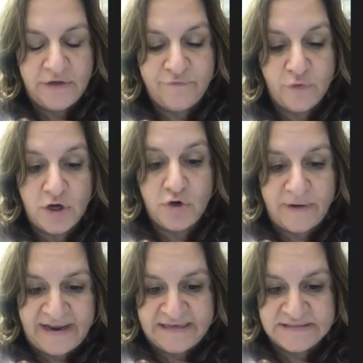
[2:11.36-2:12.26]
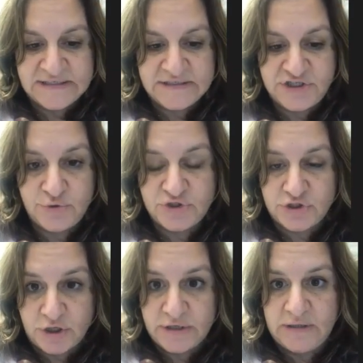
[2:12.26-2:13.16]
for a grant to
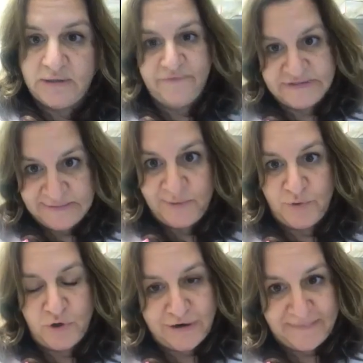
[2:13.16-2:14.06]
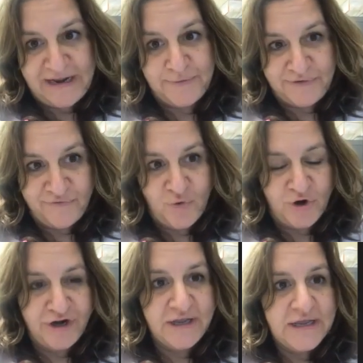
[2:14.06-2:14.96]
start a lymphedema program at Henry
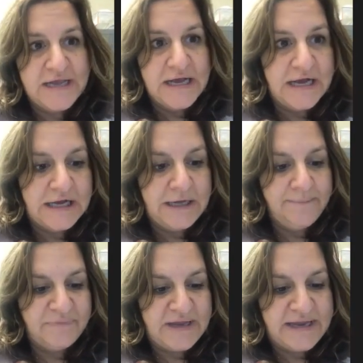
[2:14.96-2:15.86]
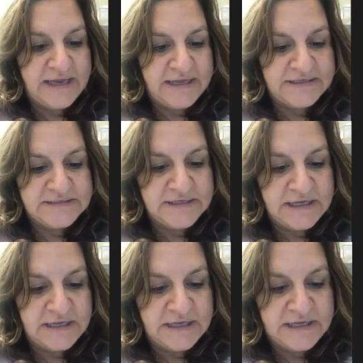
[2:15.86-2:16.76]
Ford. And
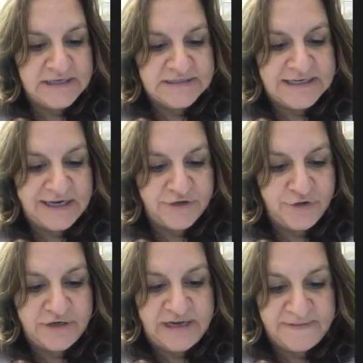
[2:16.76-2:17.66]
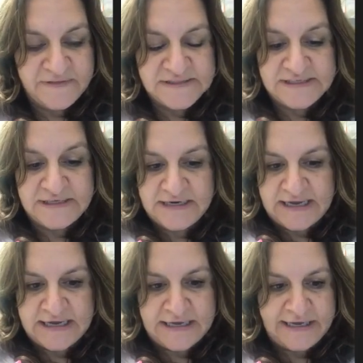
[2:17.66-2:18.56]
Dr. Nathanson and
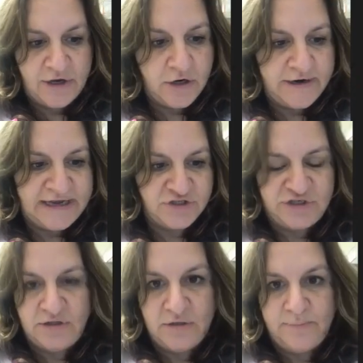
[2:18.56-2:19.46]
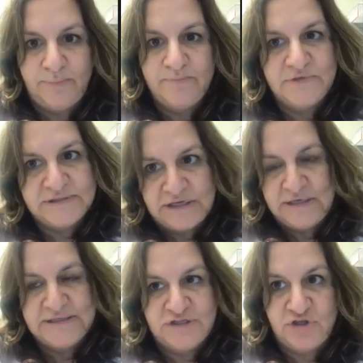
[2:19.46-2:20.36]
I are actually
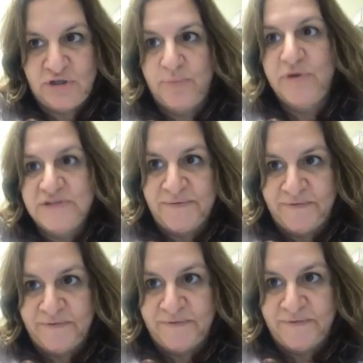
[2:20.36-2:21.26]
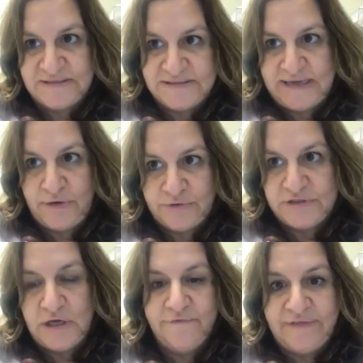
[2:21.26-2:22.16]
essentially the principal
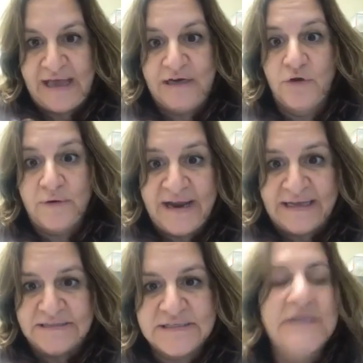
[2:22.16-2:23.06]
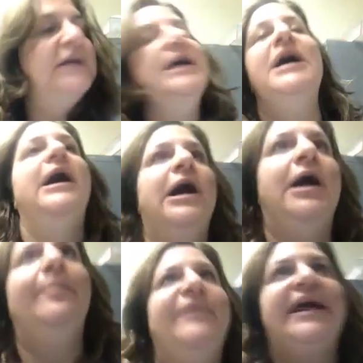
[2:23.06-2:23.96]
investigators of that grant.
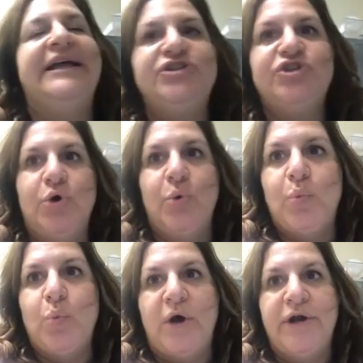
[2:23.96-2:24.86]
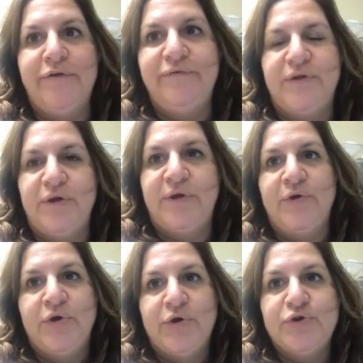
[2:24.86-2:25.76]
And so one of the
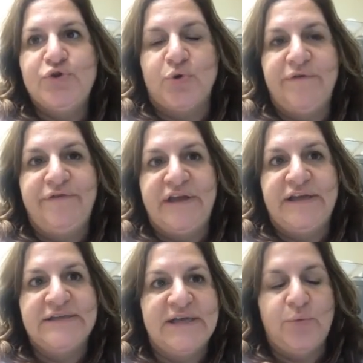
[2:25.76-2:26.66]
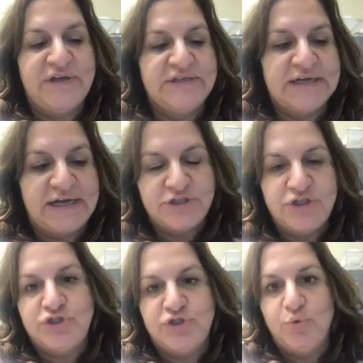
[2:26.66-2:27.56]
sort of things that we decided
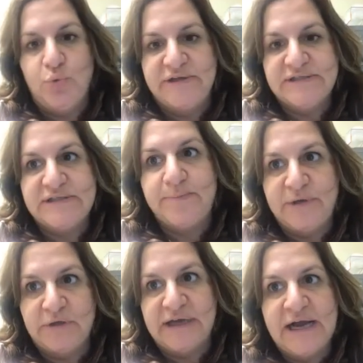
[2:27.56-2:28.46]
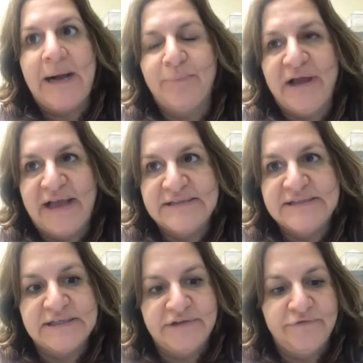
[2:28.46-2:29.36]
to do was to build a
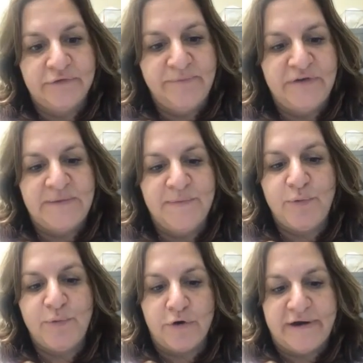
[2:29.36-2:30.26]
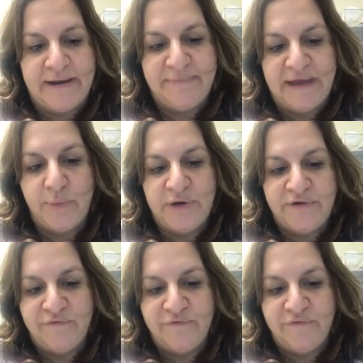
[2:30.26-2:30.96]
comprehensive lymphedema program that would